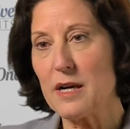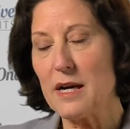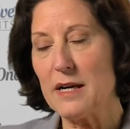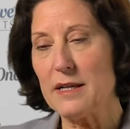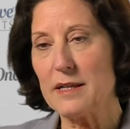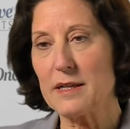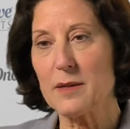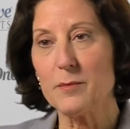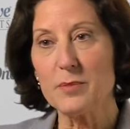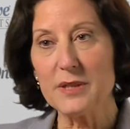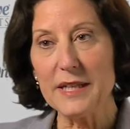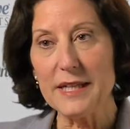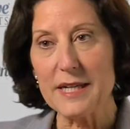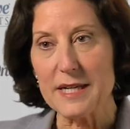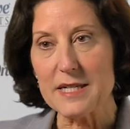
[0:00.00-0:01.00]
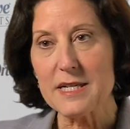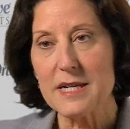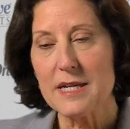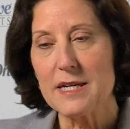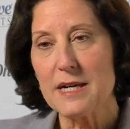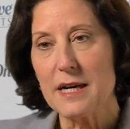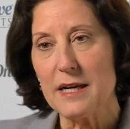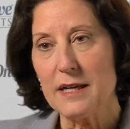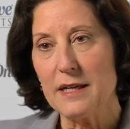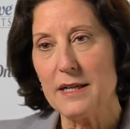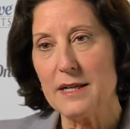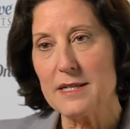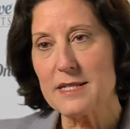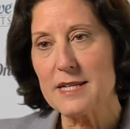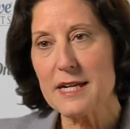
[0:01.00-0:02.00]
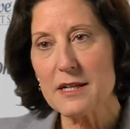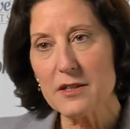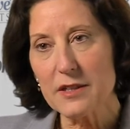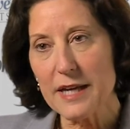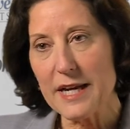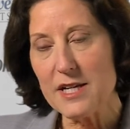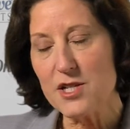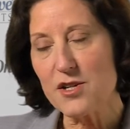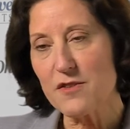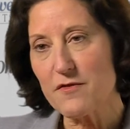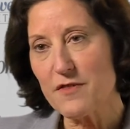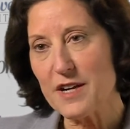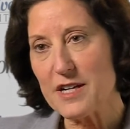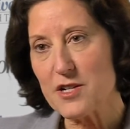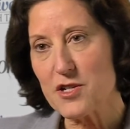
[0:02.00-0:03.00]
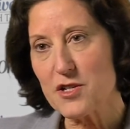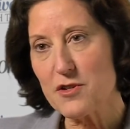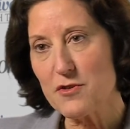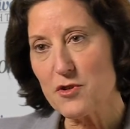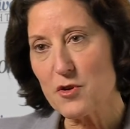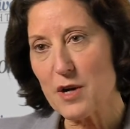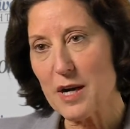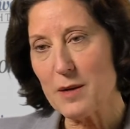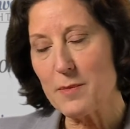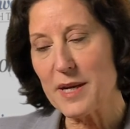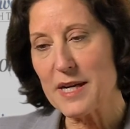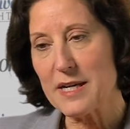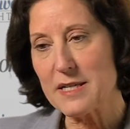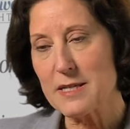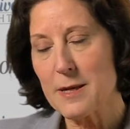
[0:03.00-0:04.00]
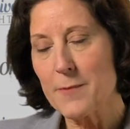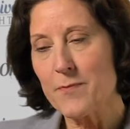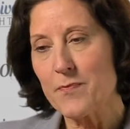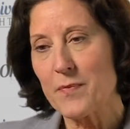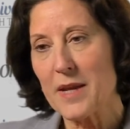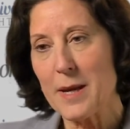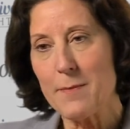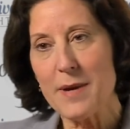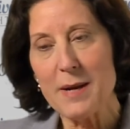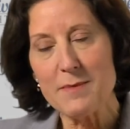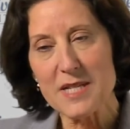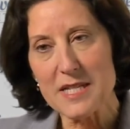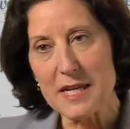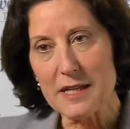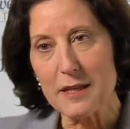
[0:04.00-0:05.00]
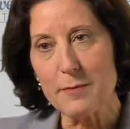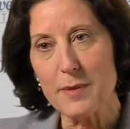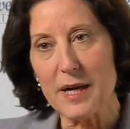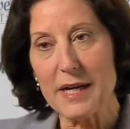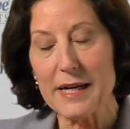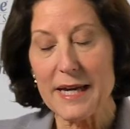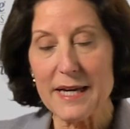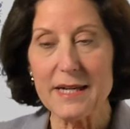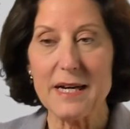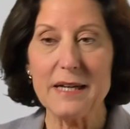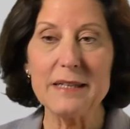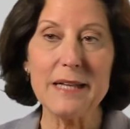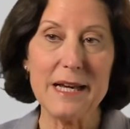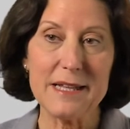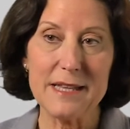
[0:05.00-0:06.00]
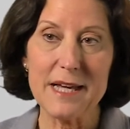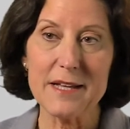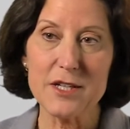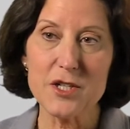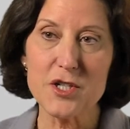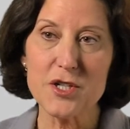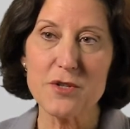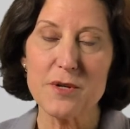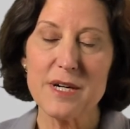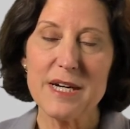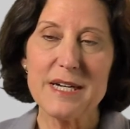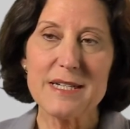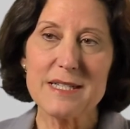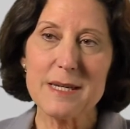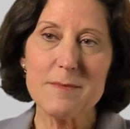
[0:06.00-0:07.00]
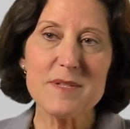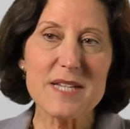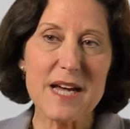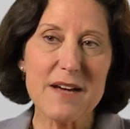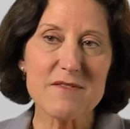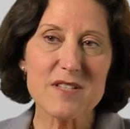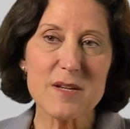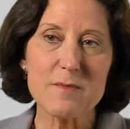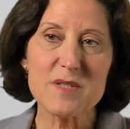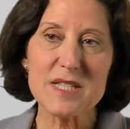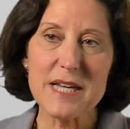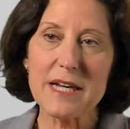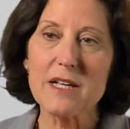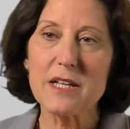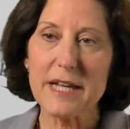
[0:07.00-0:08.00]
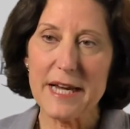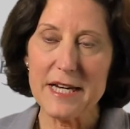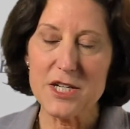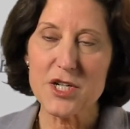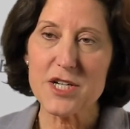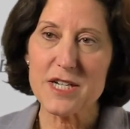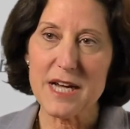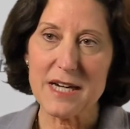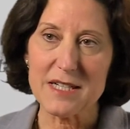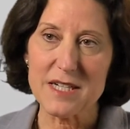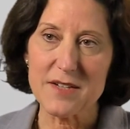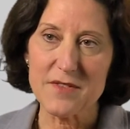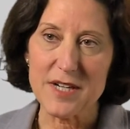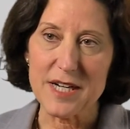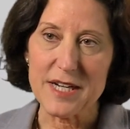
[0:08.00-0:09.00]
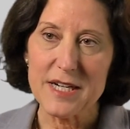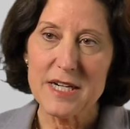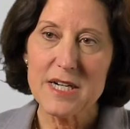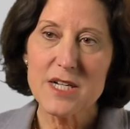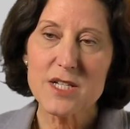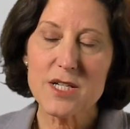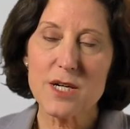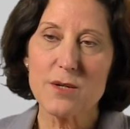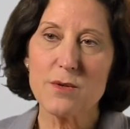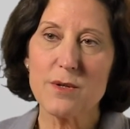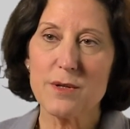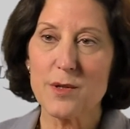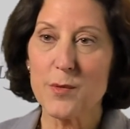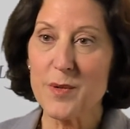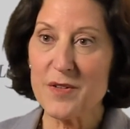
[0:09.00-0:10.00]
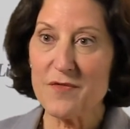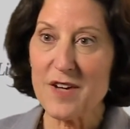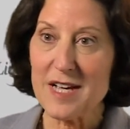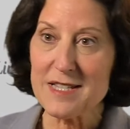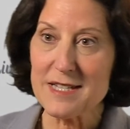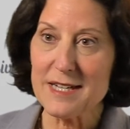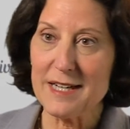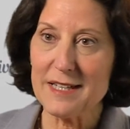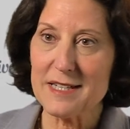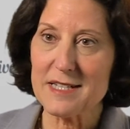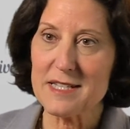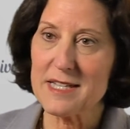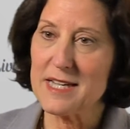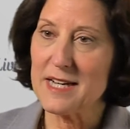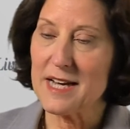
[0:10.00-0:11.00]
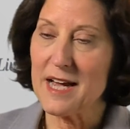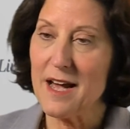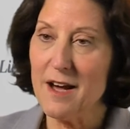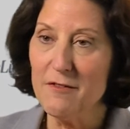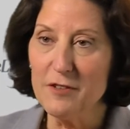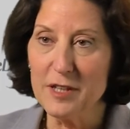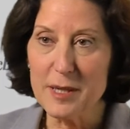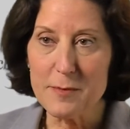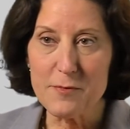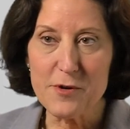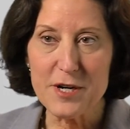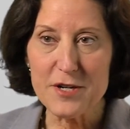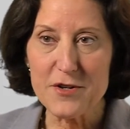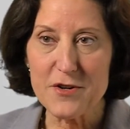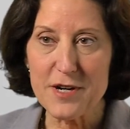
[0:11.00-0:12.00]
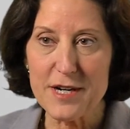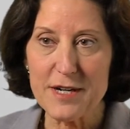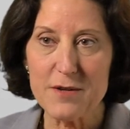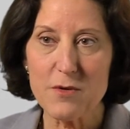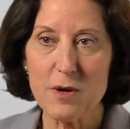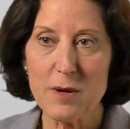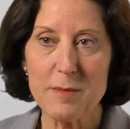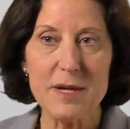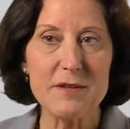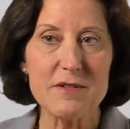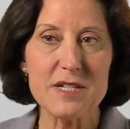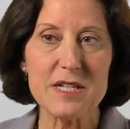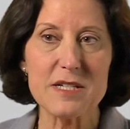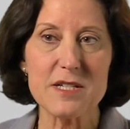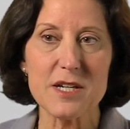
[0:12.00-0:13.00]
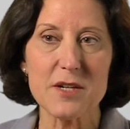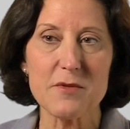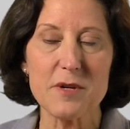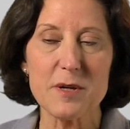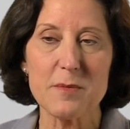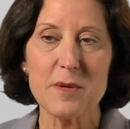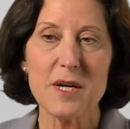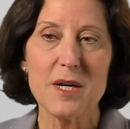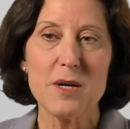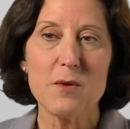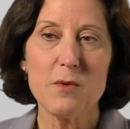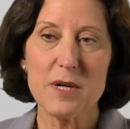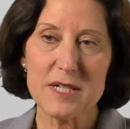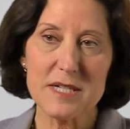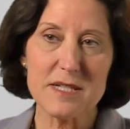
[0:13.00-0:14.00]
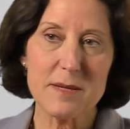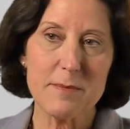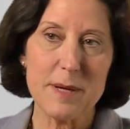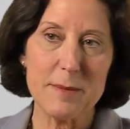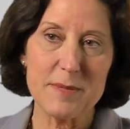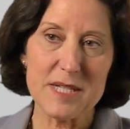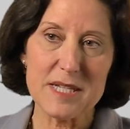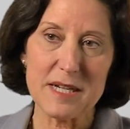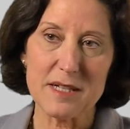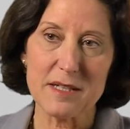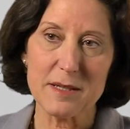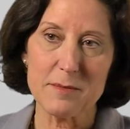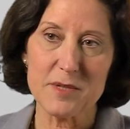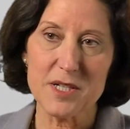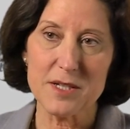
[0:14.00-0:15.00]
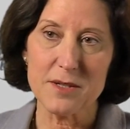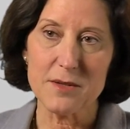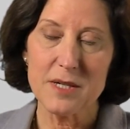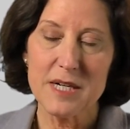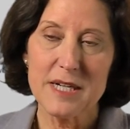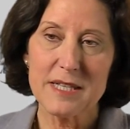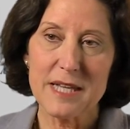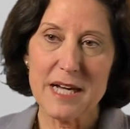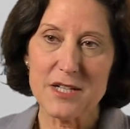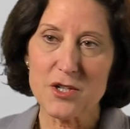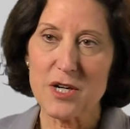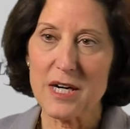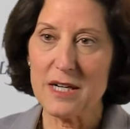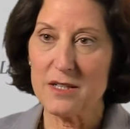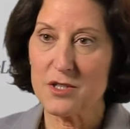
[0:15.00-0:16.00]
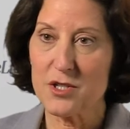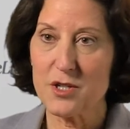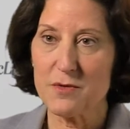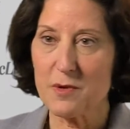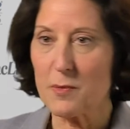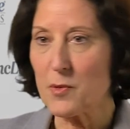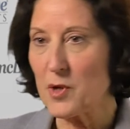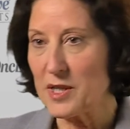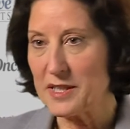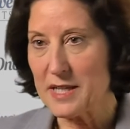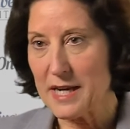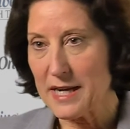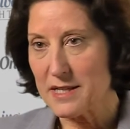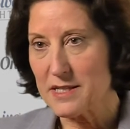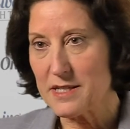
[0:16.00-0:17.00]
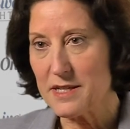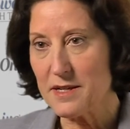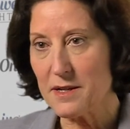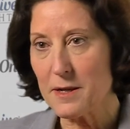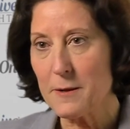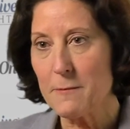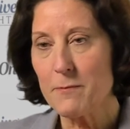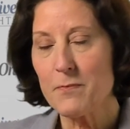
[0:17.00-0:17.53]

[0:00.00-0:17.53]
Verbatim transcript: uh, completed single agent phase two trial because Abemaciclib, again, unlike the other two, seems to have some single agent activity. So it'll be fascinating to see in a heavily pretreated hormone resistant group what does abemaciclib do. That trial should report in the next year.